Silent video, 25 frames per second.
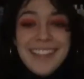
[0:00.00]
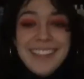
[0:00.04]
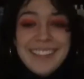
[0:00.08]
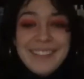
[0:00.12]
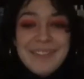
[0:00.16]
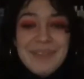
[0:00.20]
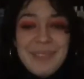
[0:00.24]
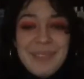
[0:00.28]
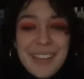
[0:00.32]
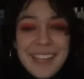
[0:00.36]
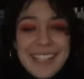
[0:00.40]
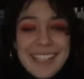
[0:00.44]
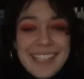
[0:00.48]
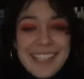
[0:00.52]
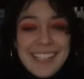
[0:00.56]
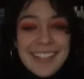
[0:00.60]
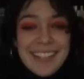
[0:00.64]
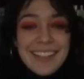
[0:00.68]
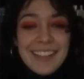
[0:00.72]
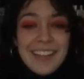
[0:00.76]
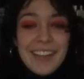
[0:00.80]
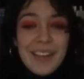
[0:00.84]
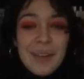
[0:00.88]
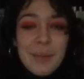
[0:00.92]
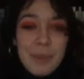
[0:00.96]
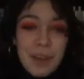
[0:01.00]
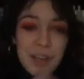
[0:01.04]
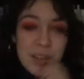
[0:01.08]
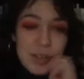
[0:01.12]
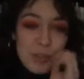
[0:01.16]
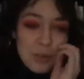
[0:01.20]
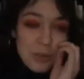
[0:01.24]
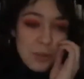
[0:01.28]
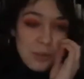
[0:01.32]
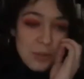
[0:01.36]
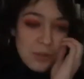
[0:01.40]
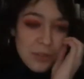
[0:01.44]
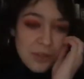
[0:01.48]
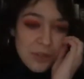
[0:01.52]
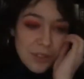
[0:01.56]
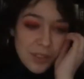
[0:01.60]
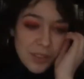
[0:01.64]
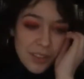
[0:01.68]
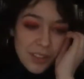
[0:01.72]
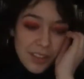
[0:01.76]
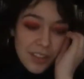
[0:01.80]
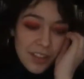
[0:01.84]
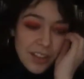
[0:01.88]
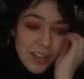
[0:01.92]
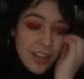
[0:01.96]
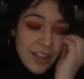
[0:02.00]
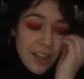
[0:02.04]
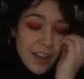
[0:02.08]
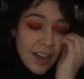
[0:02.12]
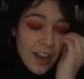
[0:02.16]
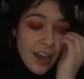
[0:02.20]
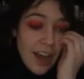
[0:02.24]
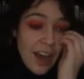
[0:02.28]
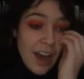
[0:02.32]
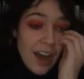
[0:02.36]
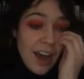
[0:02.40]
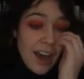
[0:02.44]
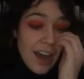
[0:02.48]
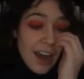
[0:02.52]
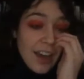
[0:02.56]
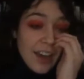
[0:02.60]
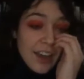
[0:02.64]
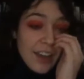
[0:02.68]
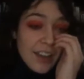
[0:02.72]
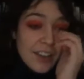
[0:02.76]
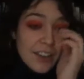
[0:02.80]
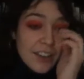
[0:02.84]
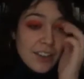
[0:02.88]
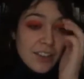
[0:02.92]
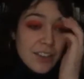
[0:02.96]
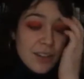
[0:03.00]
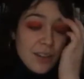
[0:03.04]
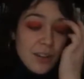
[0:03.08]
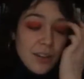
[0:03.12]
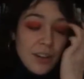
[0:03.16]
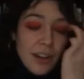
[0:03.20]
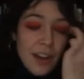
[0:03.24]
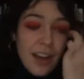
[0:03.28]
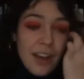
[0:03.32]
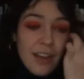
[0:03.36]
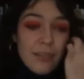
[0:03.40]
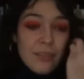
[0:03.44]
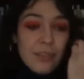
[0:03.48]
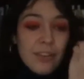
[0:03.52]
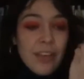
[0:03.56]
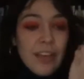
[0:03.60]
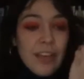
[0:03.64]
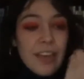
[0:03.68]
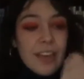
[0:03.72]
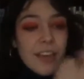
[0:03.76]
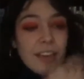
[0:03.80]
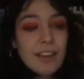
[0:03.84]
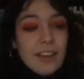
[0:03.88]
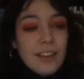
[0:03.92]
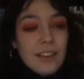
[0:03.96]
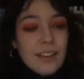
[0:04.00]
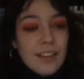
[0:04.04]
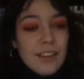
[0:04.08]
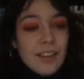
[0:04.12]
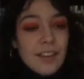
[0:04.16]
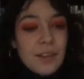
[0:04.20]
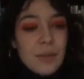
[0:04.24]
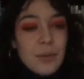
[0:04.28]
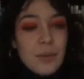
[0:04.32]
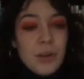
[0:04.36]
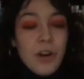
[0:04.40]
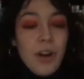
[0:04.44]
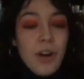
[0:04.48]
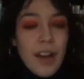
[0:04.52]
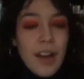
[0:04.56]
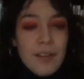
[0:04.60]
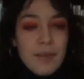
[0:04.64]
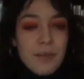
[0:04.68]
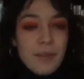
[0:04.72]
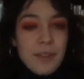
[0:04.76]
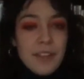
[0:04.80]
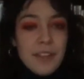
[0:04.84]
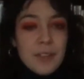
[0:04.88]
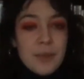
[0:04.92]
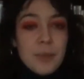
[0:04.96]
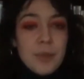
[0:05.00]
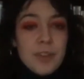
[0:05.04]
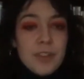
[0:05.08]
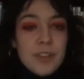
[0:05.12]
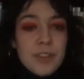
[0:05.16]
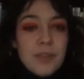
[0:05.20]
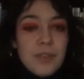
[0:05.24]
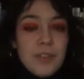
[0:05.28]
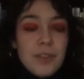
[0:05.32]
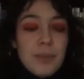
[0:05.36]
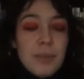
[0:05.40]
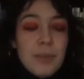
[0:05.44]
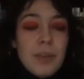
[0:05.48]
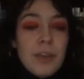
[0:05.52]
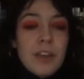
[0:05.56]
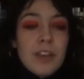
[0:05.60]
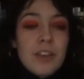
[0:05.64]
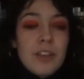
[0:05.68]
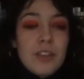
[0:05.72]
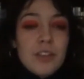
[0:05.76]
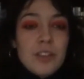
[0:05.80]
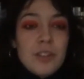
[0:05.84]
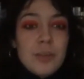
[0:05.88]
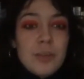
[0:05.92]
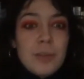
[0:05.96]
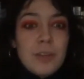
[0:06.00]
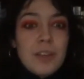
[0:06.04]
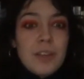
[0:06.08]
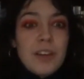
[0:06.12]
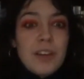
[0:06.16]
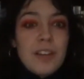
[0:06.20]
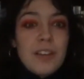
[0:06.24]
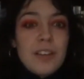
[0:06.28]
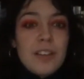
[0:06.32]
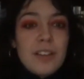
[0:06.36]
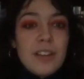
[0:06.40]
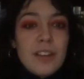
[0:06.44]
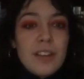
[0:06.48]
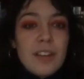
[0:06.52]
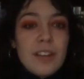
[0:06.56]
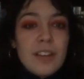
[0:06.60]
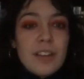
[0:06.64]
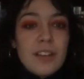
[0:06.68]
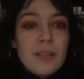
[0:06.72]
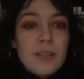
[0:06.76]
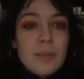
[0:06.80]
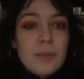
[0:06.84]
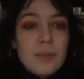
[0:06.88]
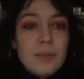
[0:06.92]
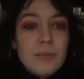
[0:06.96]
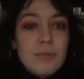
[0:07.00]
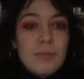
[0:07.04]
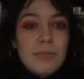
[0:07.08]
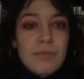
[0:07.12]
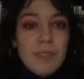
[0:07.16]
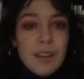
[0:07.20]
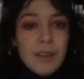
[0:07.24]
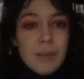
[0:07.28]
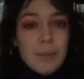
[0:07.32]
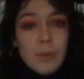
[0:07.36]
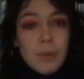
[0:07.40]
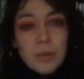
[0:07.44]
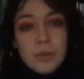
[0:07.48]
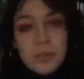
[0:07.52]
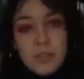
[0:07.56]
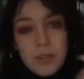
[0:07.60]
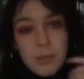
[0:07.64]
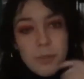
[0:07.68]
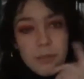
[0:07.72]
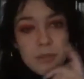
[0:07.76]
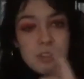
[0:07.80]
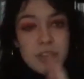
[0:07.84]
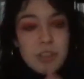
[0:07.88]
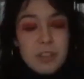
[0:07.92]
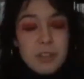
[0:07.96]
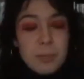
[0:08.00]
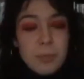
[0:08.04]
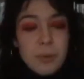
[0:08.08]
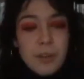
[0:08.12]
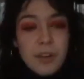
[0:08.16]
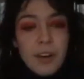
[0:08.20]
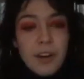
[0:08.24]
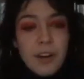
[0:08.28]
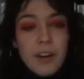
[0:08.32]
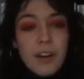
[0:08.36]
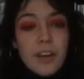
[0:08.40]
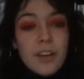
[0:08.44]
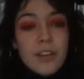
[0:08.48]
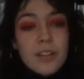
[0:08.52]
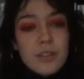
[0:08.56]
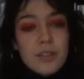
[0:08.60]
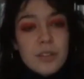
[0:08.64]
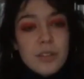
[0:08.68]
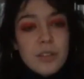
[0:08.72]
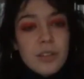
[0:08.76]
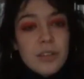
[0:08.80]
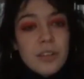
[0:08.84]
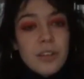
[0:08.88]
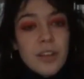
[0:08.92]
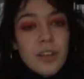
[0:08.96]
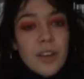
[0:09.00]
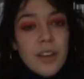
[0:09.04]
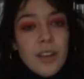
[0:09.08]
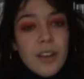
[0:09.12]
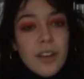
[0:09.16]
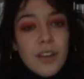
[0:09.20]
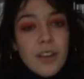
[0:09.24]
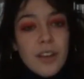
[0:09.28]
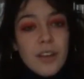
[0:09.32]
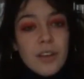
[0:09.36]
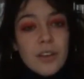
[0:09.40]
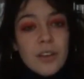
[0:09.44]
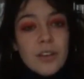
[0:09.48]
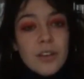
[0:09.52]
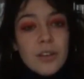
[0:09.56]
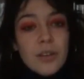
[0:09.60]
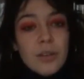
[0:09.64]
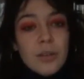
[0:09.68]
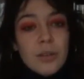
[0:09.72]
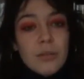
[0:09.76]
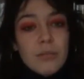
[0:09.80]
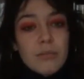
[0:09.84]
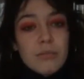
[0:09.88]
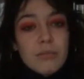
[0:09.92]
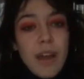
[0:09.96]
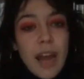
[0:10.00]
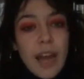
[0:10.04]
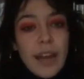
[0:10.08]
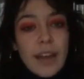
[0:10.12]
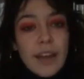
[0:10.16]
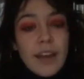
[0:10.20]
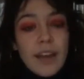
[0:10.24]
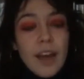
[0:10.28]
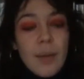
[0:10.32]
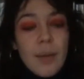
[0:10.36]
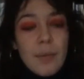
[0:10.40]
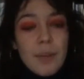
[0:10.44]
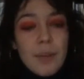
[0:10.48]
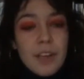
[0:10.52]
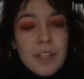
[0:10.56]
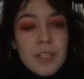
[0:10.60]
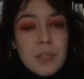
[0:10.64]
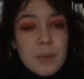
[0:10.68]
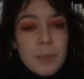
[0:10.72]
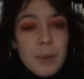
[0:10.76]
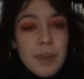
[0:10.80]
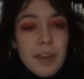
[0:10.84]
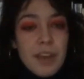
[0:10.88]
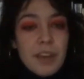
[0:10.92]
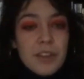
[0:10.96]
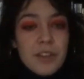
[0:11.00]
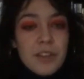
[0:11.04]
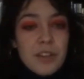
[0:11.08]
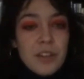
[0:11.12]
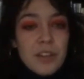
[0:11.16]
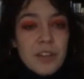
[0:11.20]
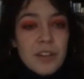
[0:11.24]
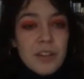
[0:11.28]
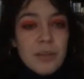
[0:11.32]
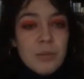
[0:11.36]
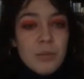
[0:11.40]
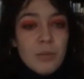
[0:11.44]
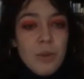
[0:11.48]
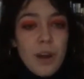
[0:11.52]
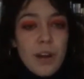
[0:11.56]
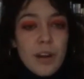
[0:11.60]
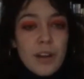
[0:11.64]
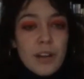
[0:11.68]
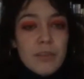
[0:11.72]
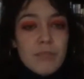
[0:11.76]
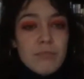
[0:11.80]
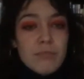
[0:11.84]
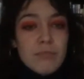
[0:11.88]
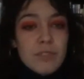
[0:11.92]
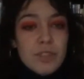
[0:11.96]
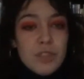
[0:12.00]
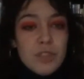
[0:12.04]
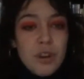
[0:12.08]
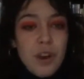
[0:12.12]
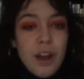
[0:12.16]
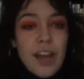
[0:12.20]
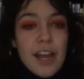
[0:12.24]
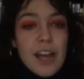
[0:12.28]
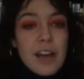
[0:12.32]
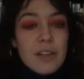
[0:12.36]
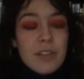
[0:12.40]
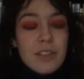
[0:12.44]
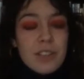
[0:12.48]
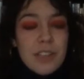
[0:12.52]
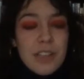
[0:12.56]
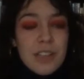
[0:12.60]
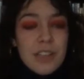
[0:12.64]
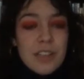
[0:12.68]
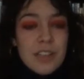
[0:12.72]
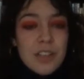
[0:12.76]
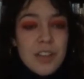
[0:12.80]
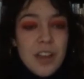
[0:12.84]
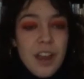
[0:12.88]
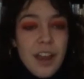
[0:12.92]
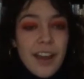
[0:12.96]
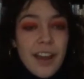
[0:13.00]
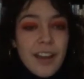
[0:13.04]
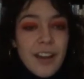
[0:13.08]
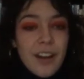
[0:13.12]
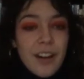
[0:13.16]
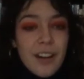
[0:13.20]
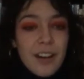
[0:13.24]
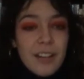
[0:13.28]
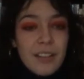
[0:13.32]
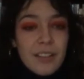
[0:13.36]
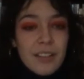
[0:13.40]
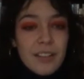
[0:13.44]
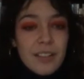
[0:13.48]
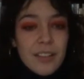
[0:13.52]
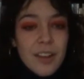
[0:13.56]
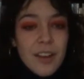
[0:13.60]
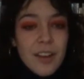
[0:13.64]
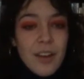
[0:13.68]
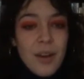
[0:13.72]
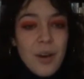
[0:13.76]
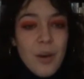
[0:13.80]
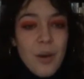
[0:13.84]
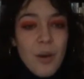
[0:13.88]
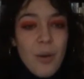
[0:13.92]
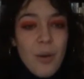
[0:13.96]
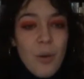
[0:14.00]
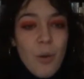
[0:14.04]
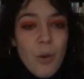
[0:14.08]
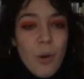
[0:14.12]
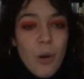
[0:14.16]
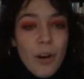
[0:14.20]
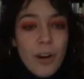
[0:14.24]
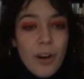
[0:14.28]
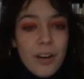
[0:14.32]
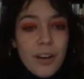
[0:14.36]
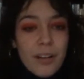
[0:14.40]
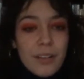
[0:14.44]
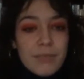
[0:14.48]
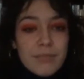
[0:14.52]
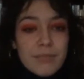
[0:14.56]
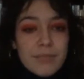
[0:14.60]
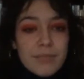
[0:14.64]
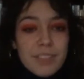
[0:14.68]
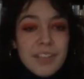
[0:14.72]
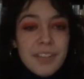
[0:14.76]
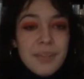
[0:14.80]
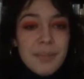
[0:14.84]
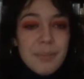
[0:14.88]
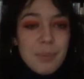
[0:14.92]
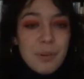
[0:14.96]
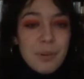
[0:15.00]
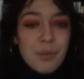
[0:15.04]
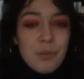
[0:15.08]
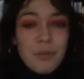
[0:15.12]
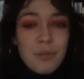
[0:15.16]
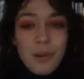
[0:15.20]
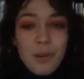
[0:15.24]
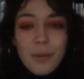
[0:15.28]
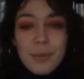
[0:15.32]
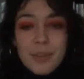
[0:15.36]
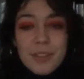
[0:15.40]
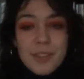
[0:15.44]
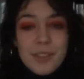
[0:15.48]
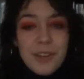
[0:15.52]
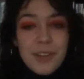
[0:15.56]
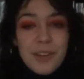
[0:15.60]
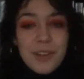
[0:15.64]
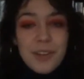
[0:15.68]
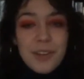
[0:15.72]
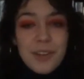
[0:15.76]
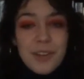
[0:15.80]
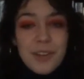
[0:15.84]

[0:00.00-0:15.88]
Basically at my school, I don't have like we don't have like specific majors because it is like multidisciplinary. So I could come in as a painter and want to try out CGI art or performance art,